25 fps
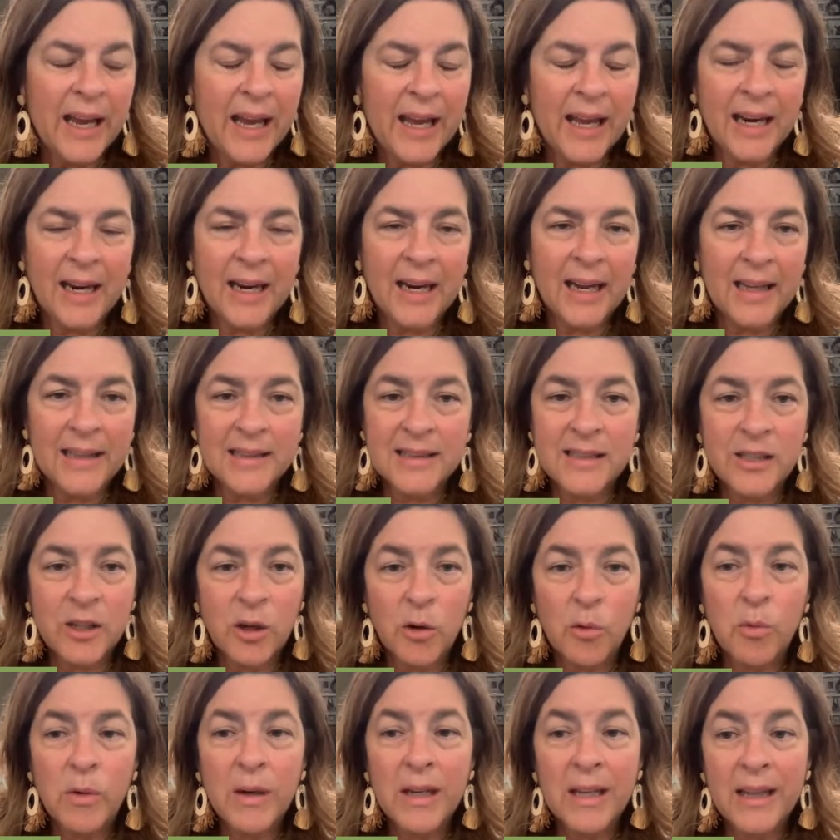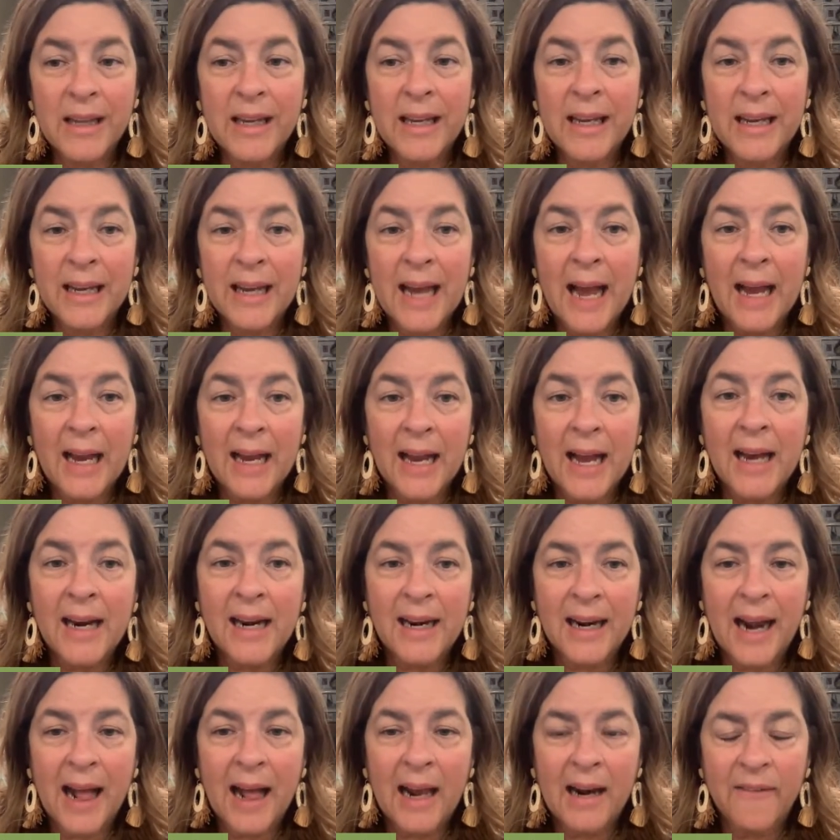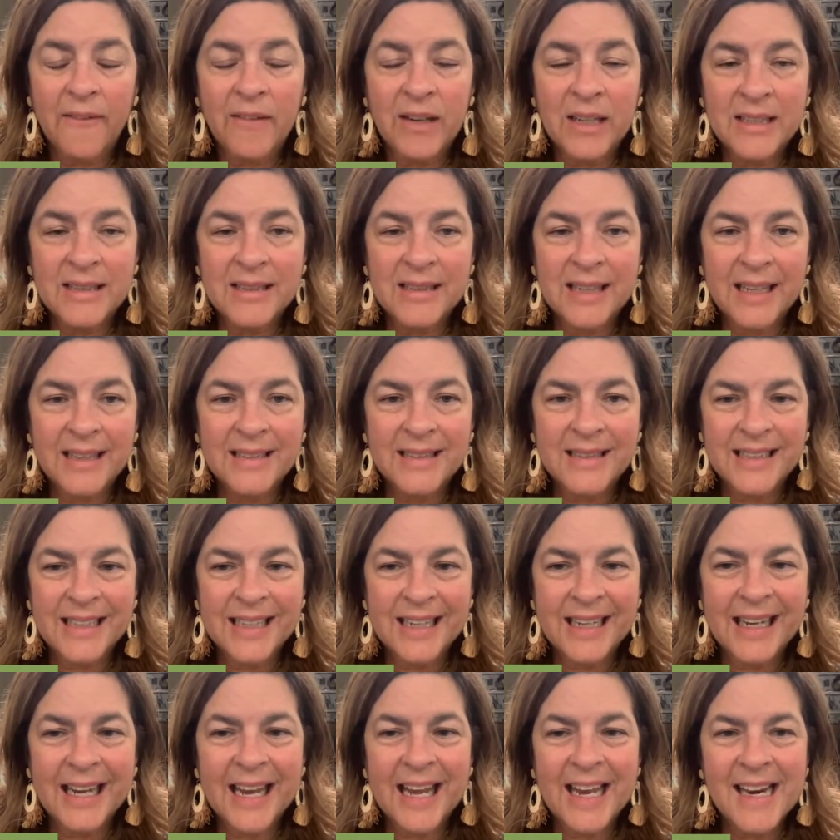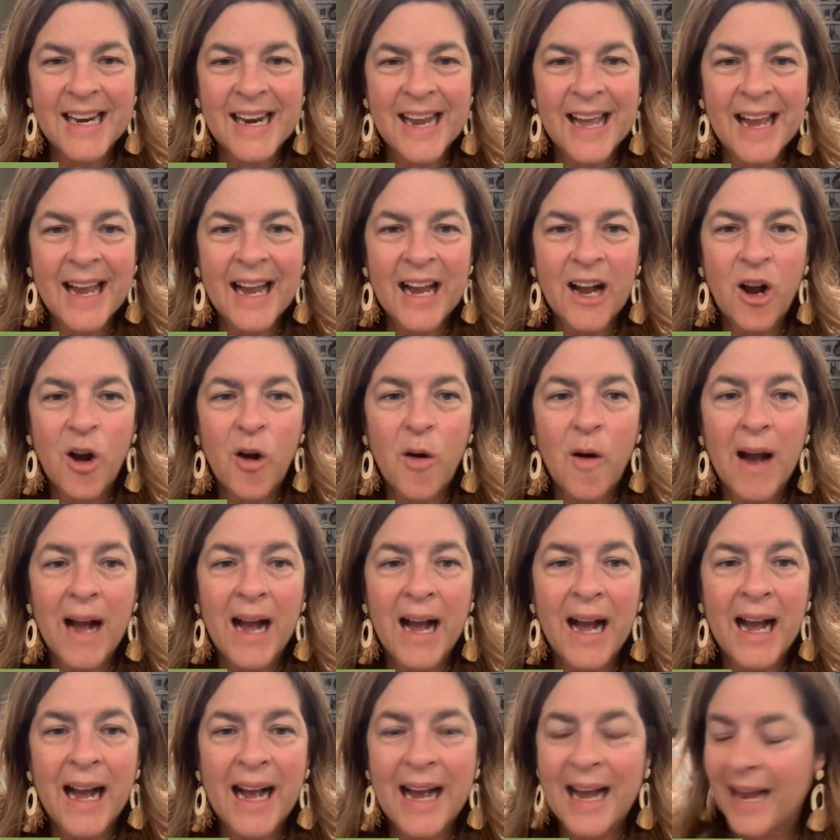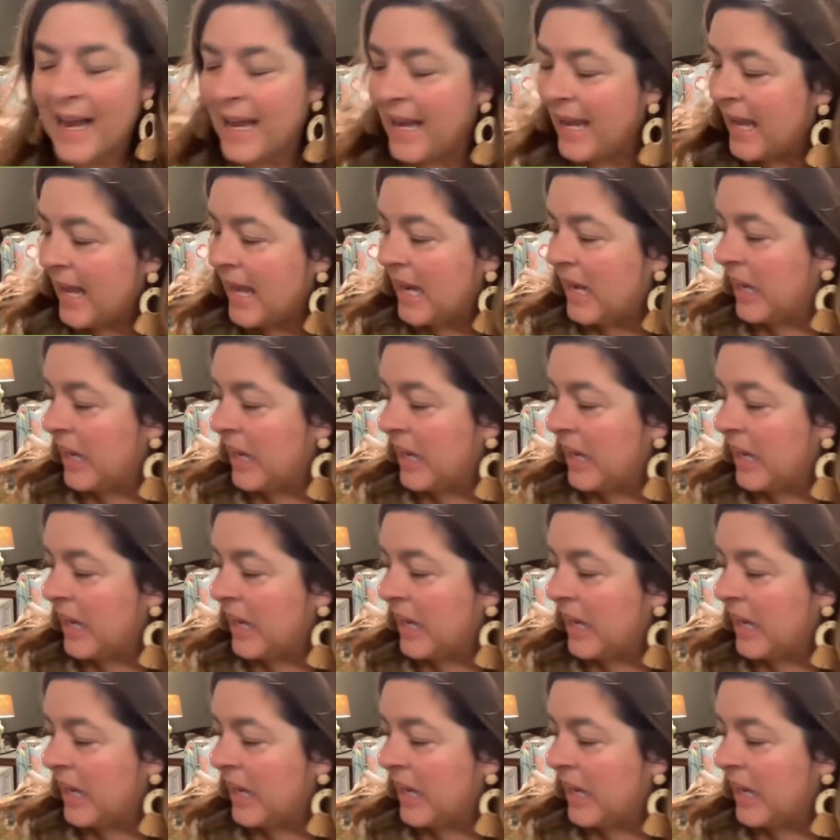And so really I got it out of necessity and now I